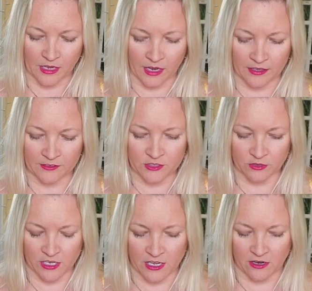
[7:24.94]
I still
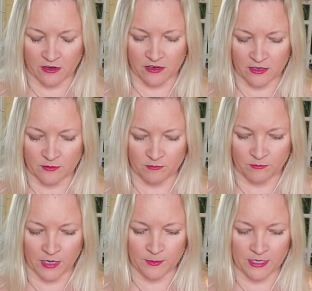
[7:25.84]
care,
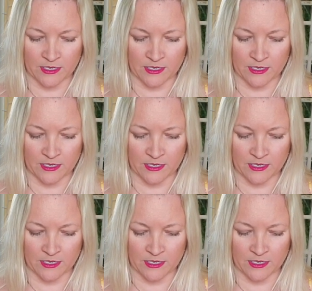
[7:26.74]
maybe